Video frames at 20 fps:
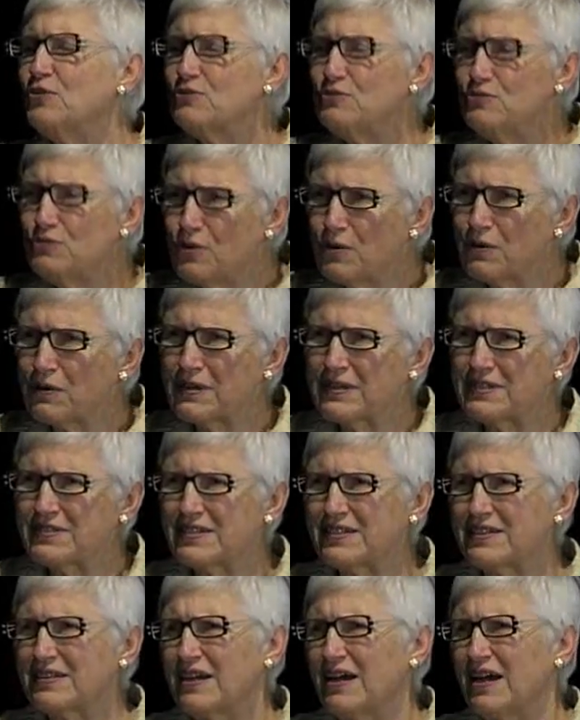nor is
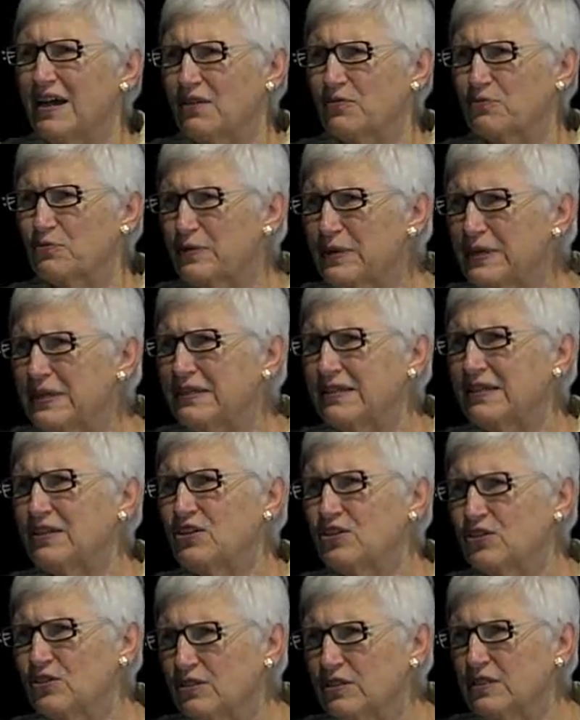it really
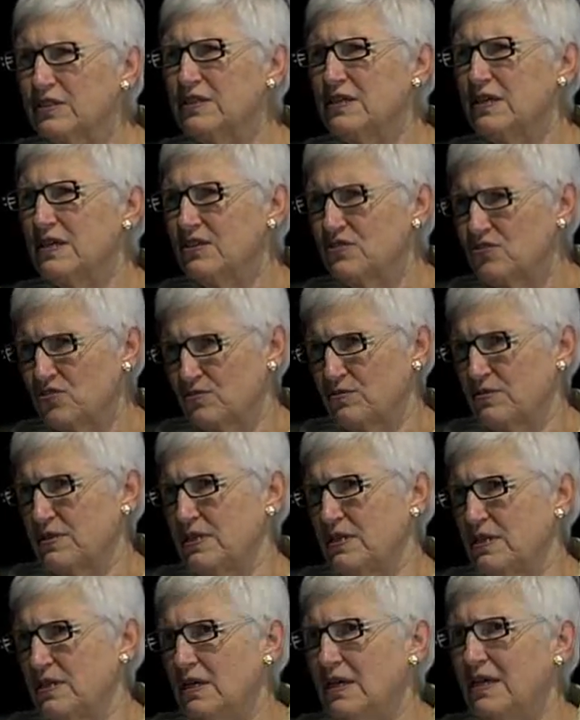good
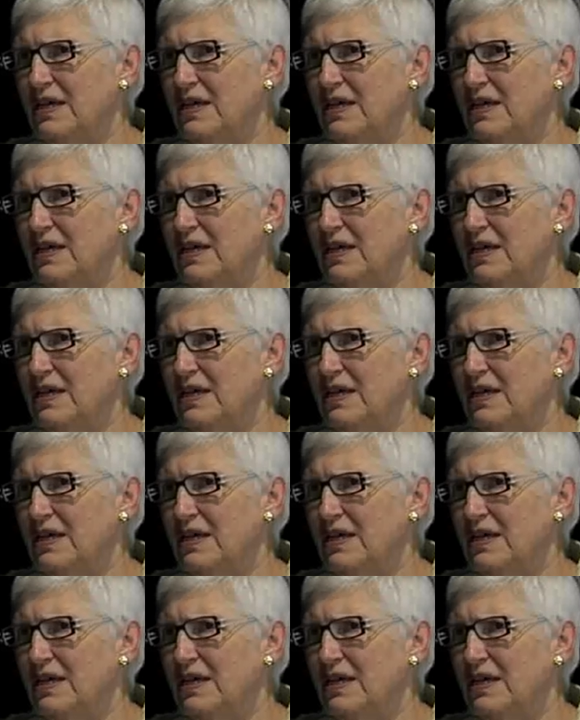history.